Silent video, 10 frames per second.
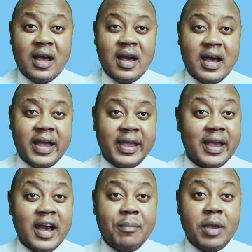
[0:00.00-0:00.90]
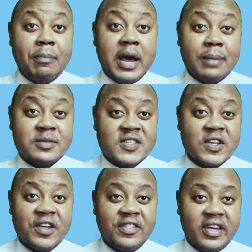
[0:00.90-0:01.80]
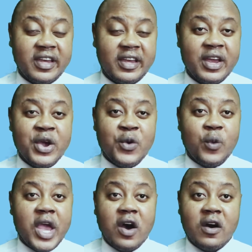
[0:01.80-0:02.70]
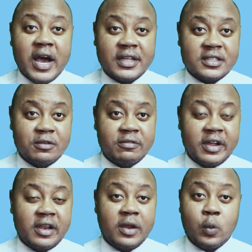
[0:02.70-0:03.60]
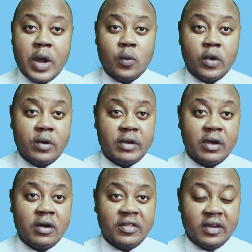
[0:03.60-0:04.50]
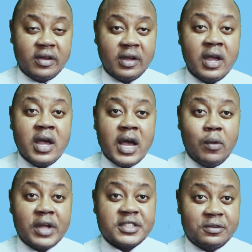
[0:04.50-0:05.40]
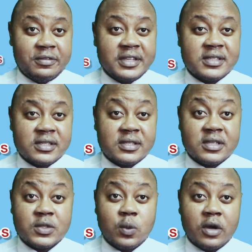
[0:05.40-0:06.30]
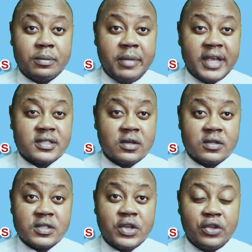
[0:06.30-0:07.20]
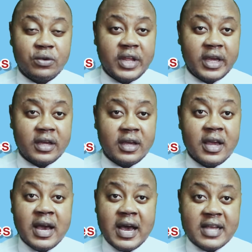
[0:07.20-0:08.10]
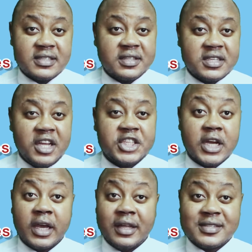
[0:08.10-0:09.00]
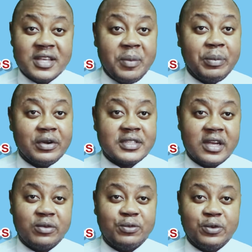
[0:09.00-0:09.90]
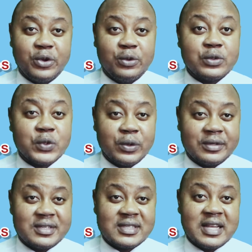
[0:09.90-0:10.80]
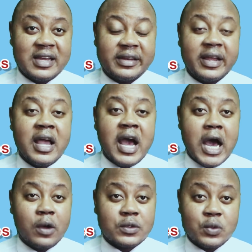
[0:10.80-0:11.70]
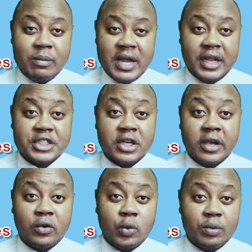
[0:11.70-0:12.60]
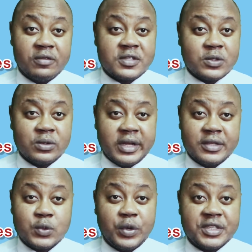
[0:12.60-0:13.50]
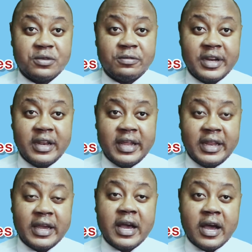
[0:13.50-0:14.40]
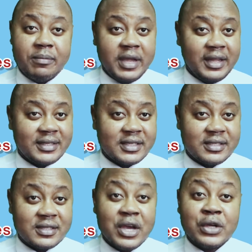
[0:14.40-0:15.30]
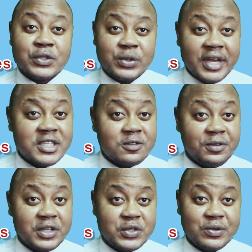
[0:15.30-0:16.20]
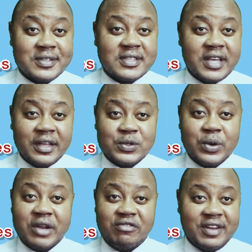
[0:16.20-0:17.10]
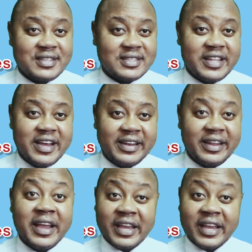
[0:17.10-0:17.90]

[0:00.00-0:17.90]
Hi, happy Palm Sunday. We all are different in one way or the other. Our differences is what makes us unique. As a teacher, it's important for you to understand how to manage a group of students with different learning abilities. Today's video seeks to address that.